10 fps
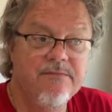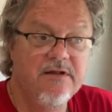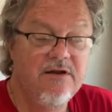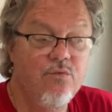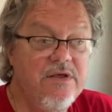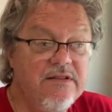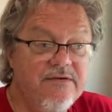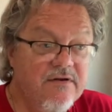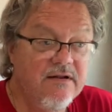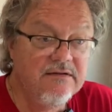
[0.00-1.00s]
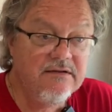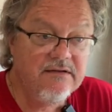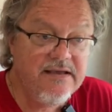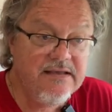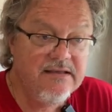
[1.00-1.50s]
Now, we live on a little
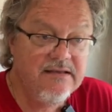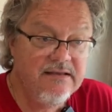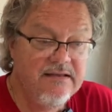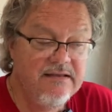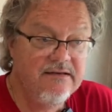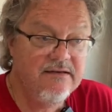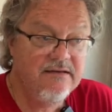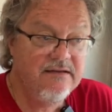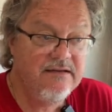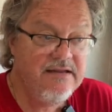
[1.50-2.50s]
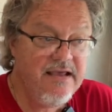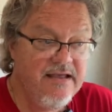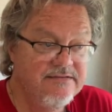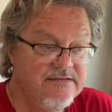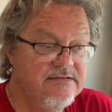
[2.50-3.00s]
lake in in
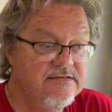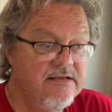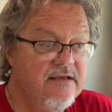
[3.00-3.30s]
Kansas,